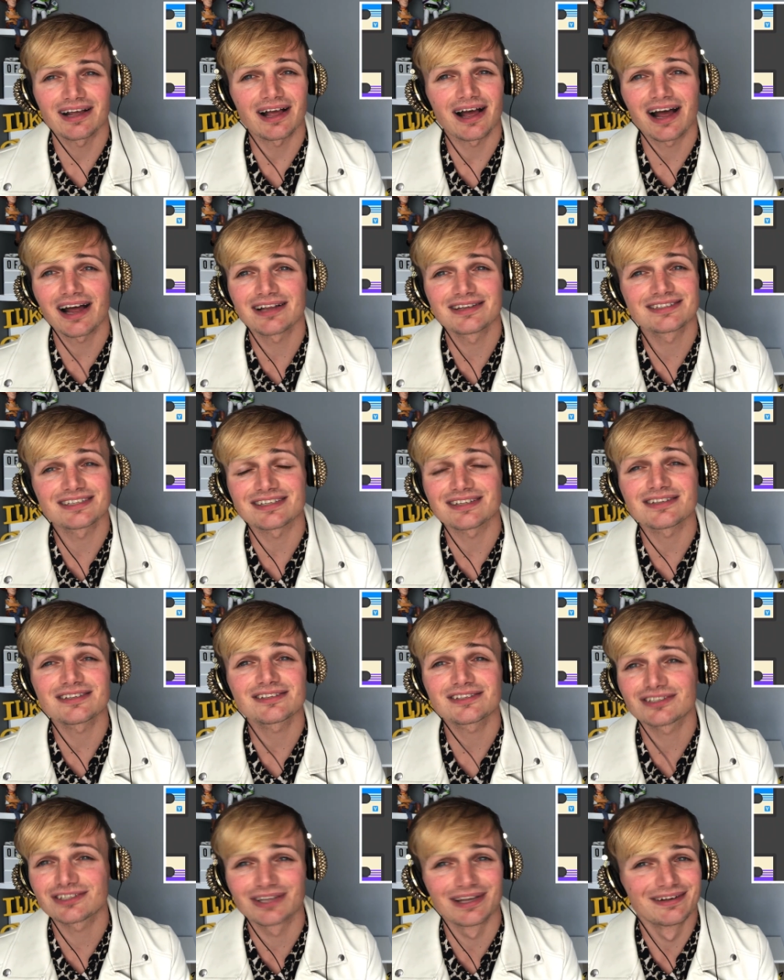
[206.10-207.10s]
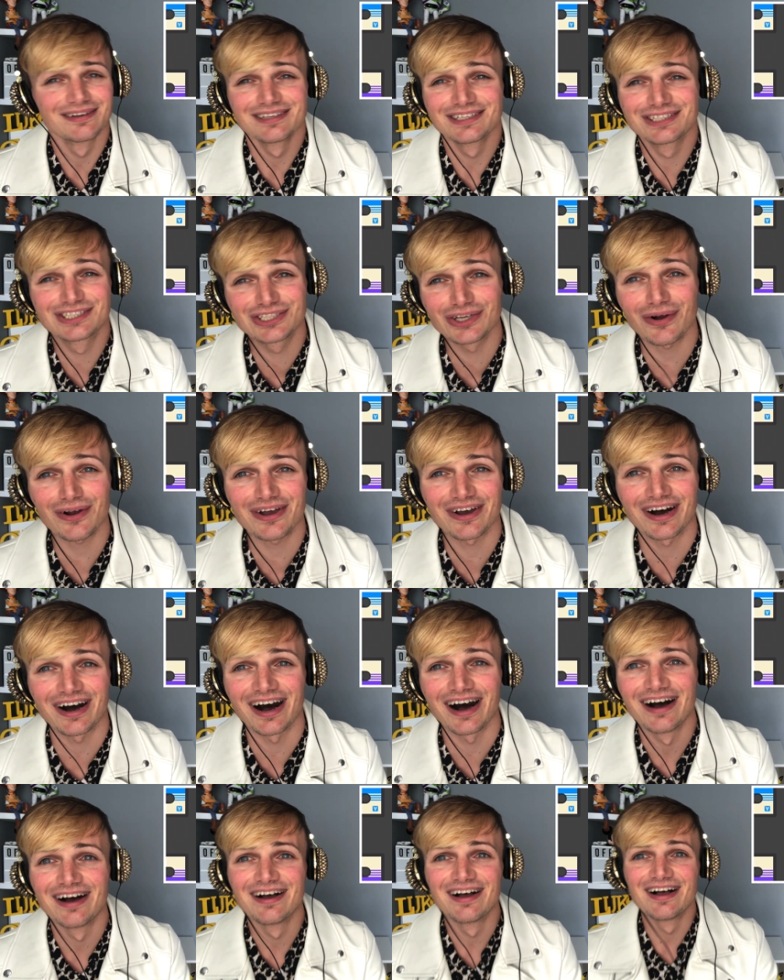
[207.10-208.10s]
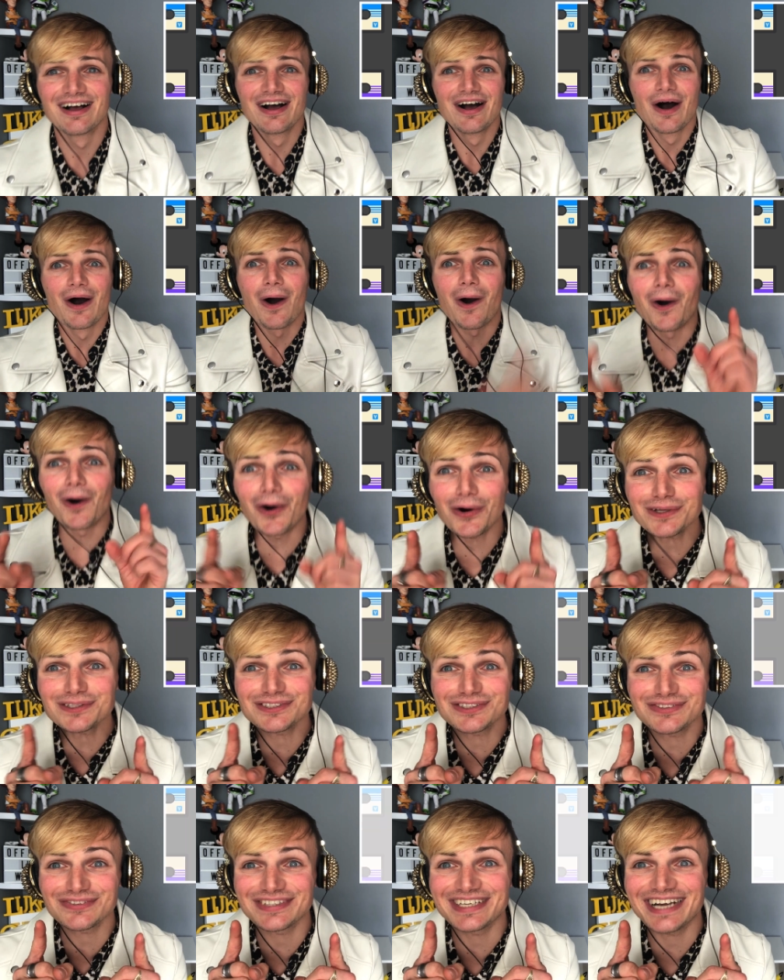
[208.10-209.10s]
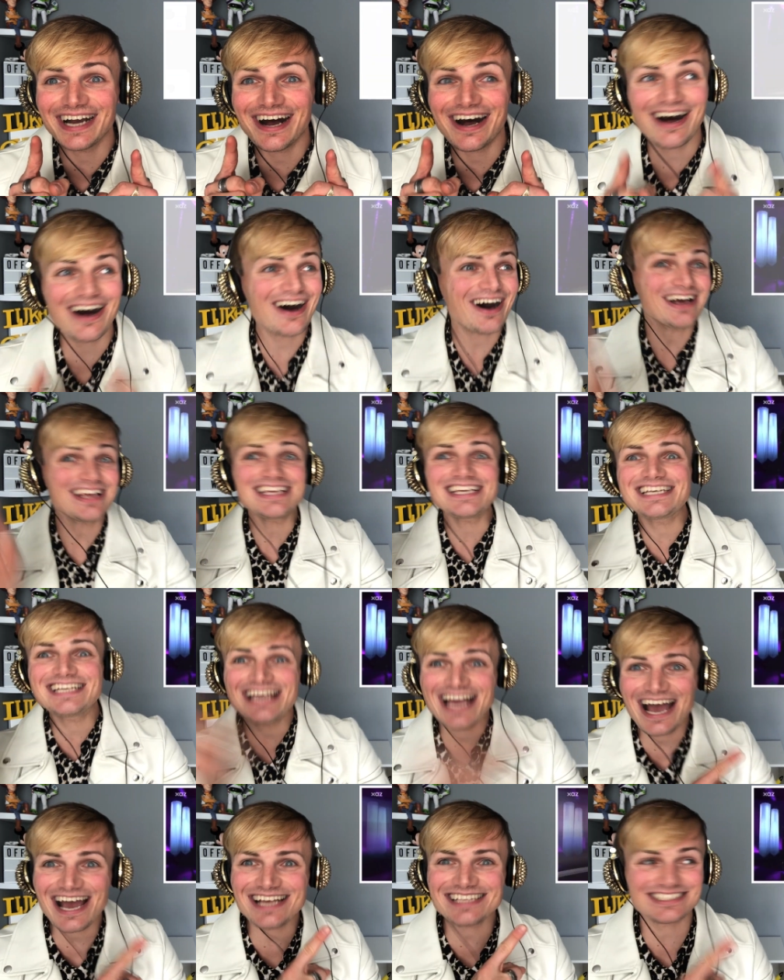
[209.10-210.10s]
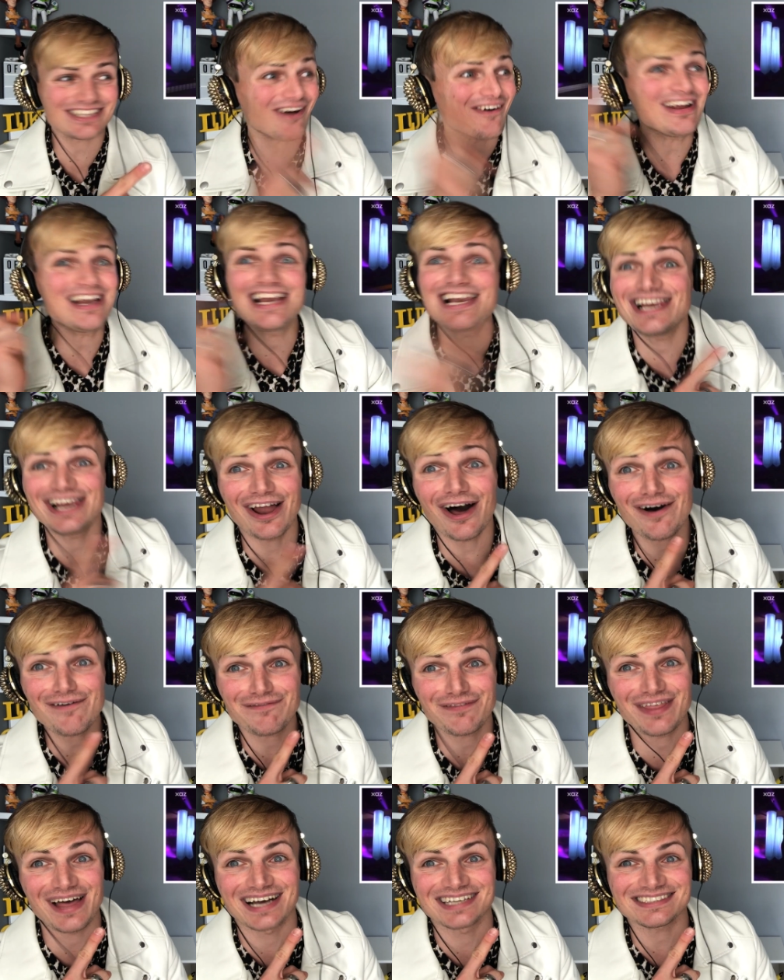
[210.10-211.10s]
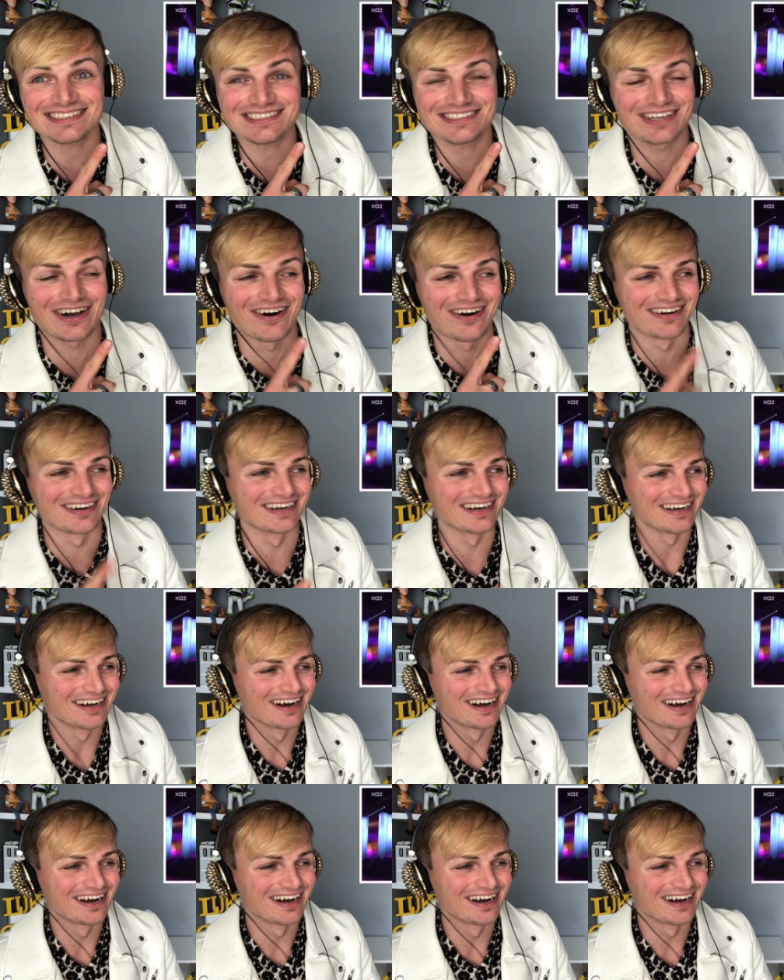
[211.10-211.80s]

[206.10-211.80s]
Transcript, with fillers: And shocker, Austria! Yes, I love that song!